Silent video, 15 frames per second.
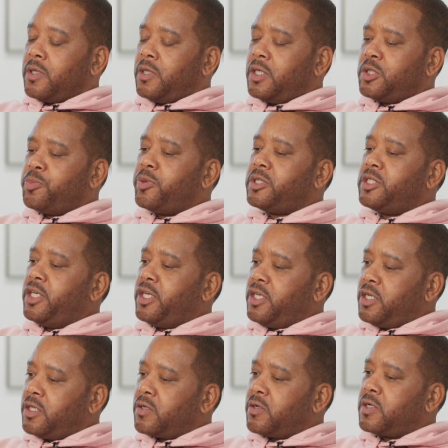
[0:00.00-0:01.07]
this
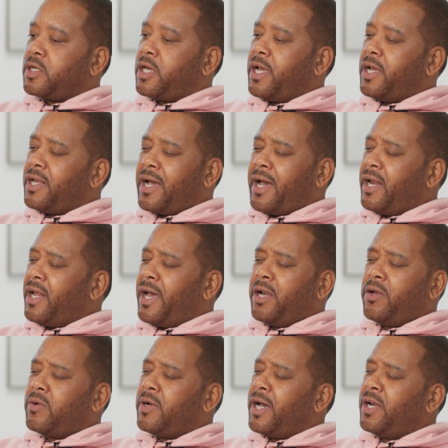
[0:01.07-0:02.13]
particular night, I
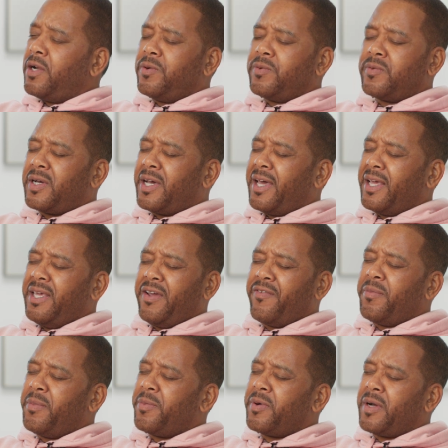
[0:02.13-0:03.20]
can't
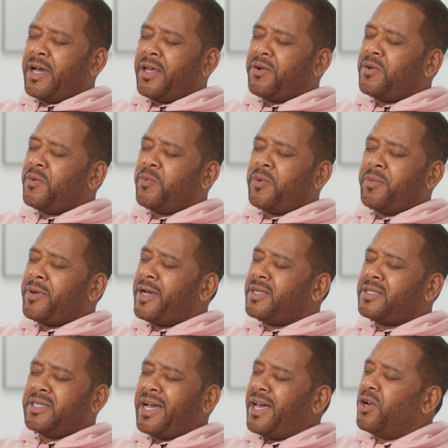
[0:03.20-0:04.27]
remember. I don't
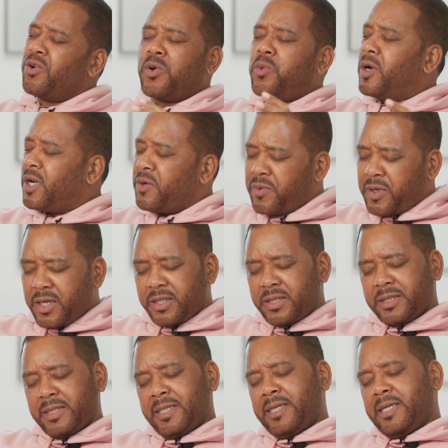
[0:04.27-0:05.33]
know what it was,
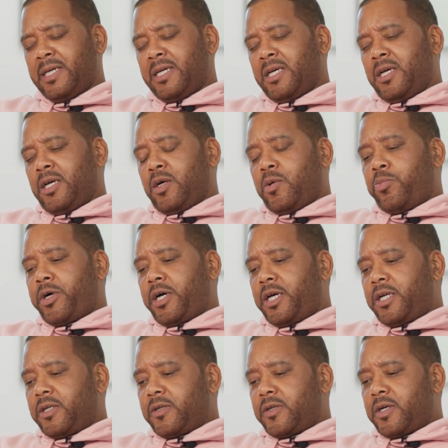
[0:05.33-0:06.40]

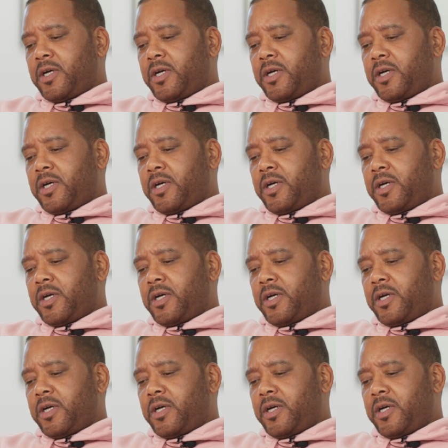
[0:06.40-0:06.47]
but